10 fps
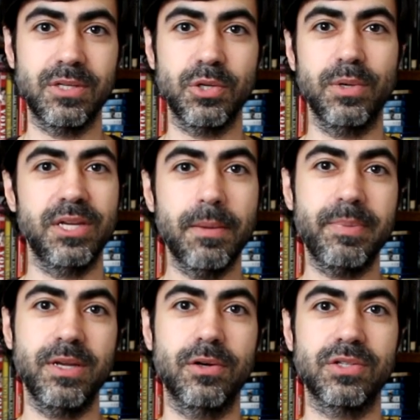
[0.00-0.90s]
So he
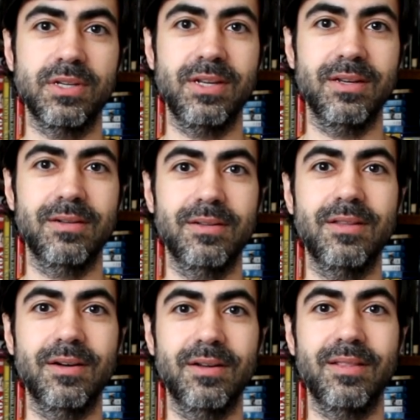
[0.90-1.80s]
appears in
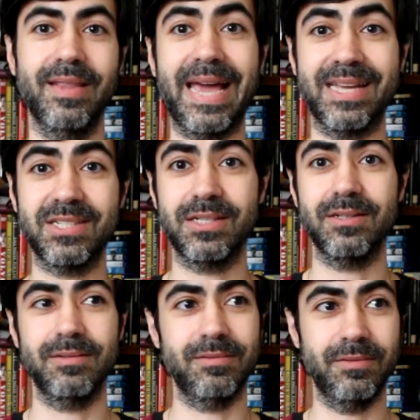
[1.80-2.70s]
the last
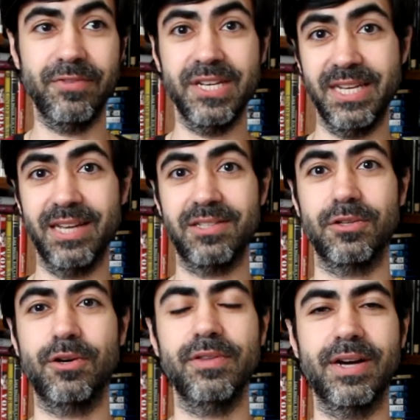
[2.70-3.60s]
vignette
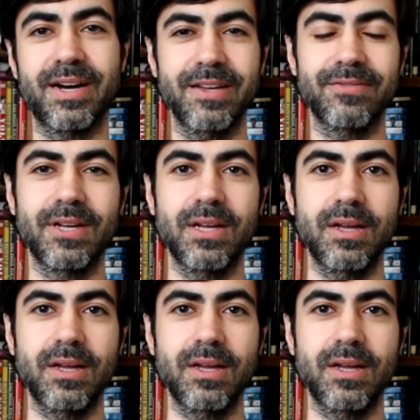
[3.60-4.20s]
of the Hive.